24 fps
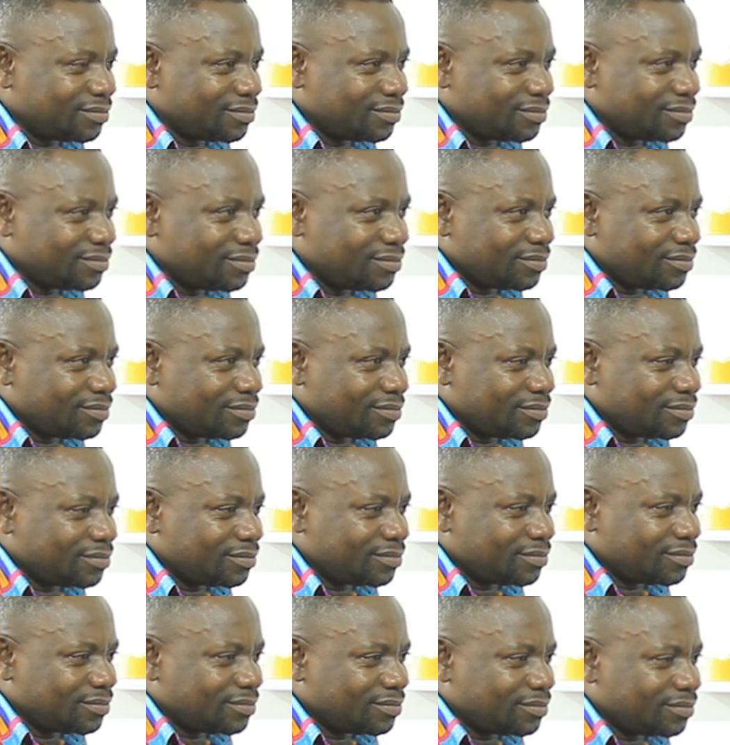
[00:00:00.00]

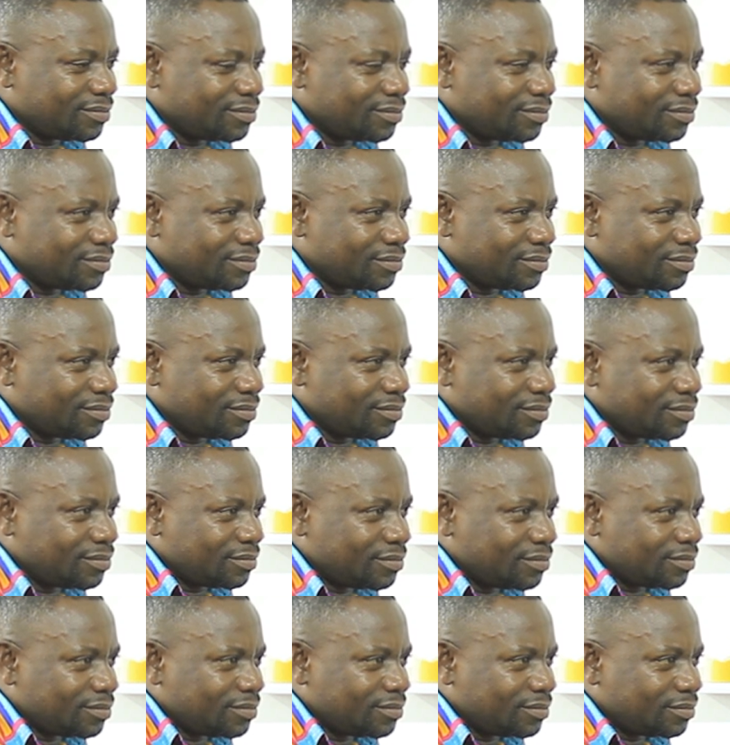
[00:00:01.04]

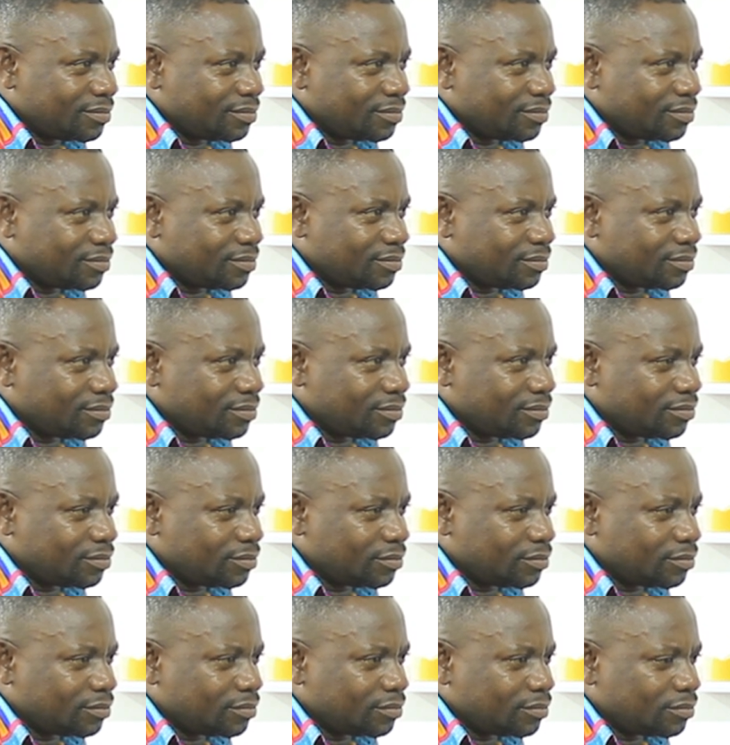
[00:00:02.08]

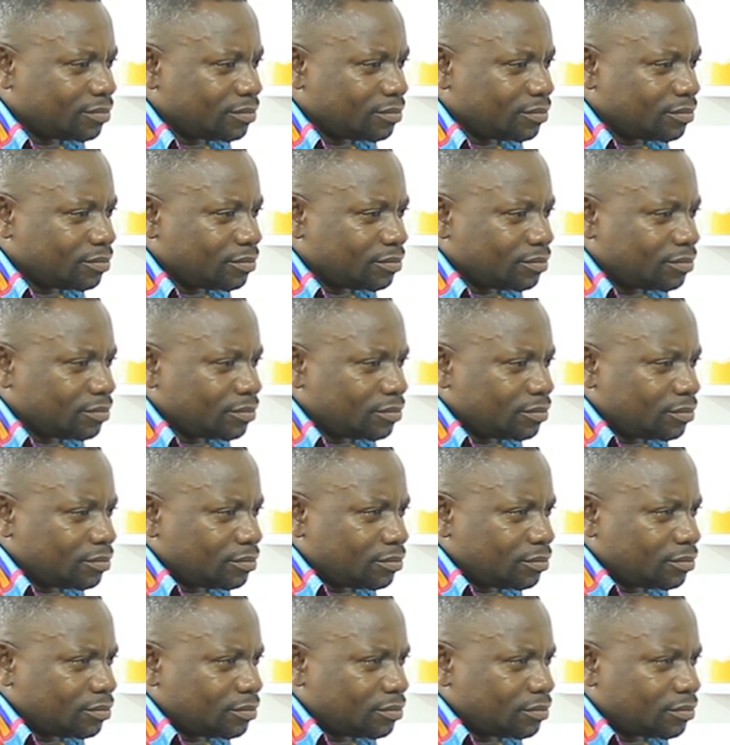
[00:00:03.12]

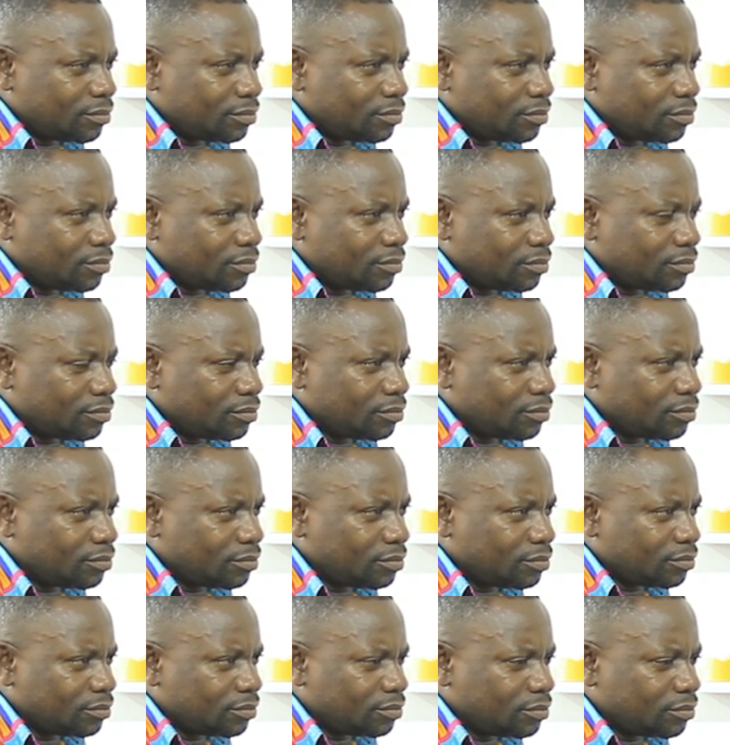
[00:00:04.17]

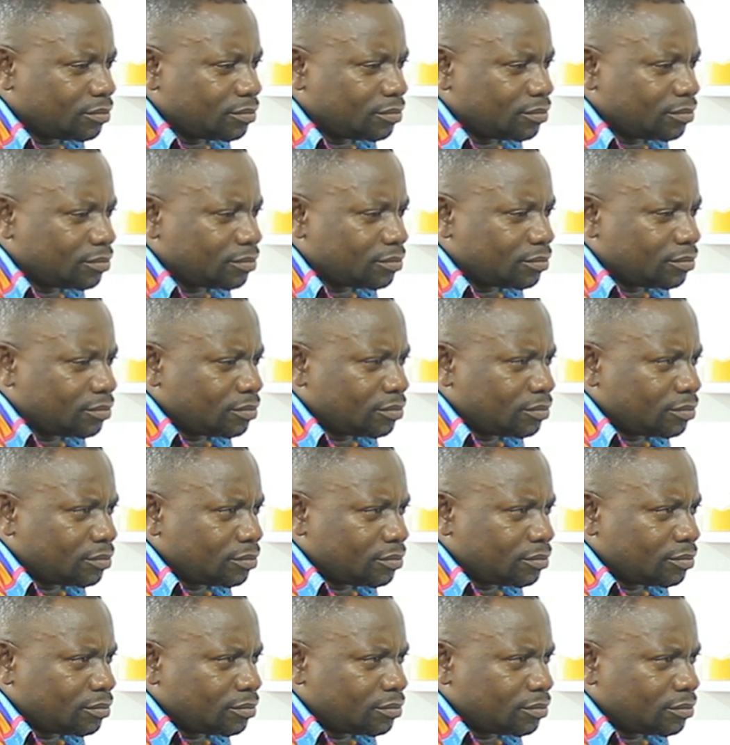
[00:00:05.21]

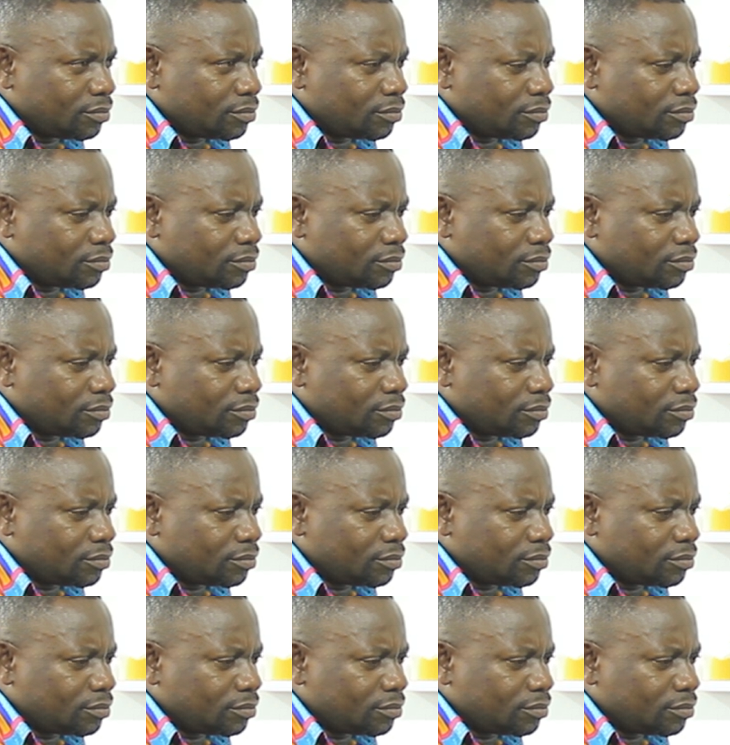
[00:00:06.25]
[no speech]